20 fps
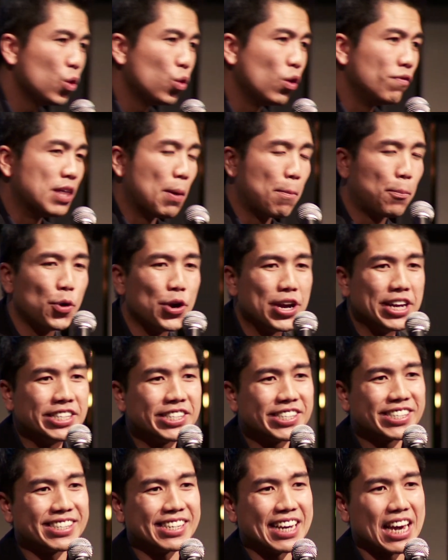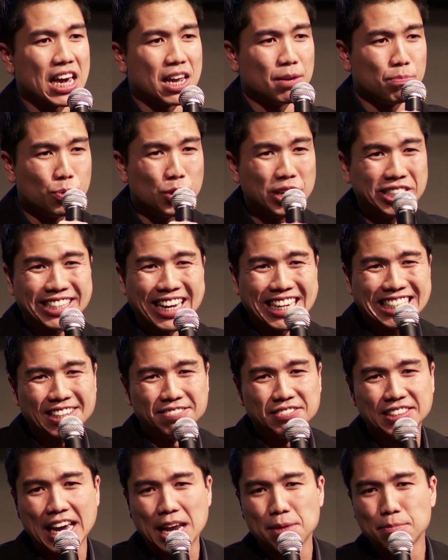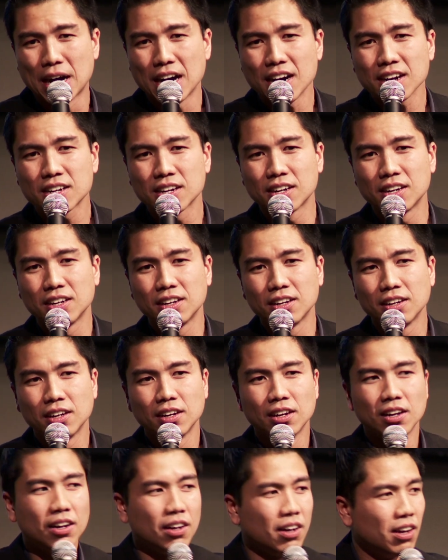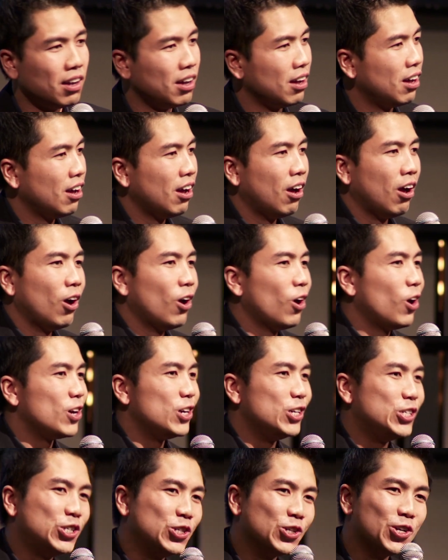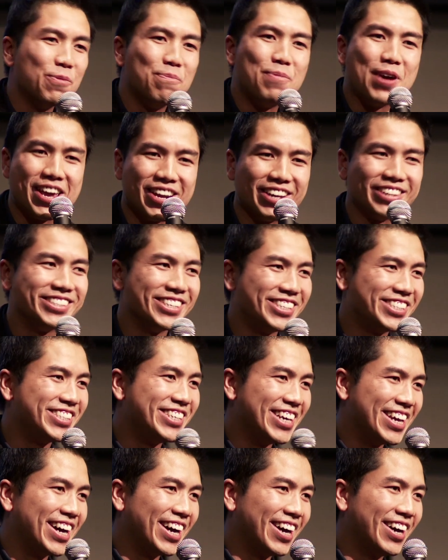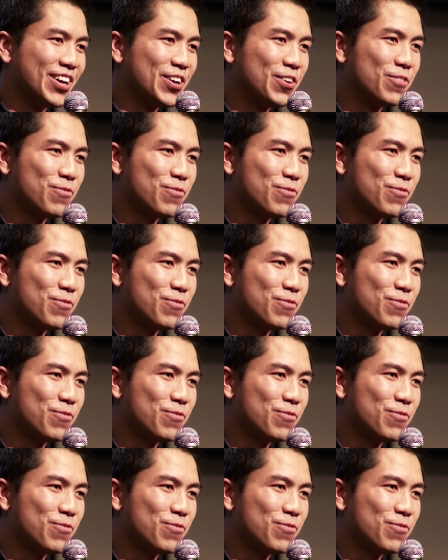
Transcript: with the Prince and Princess of Denmark. You should have been at this dinner.